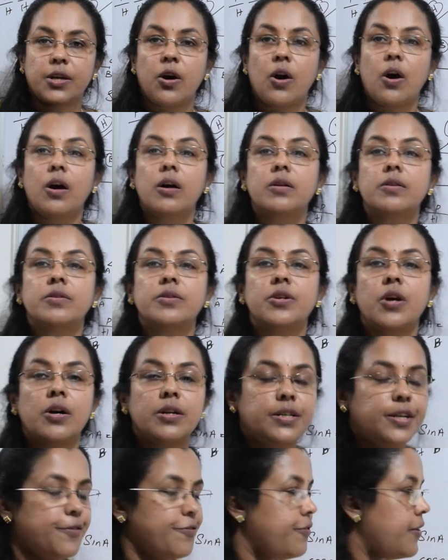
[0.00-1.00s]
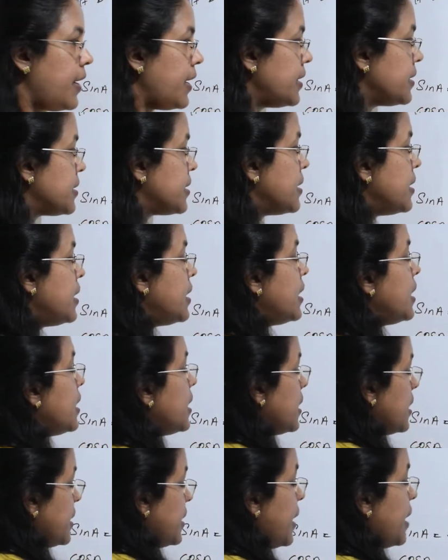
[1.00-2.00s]
or not defined.
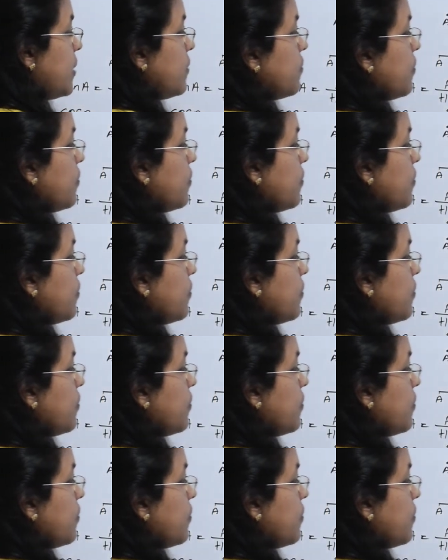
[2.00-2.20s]
Then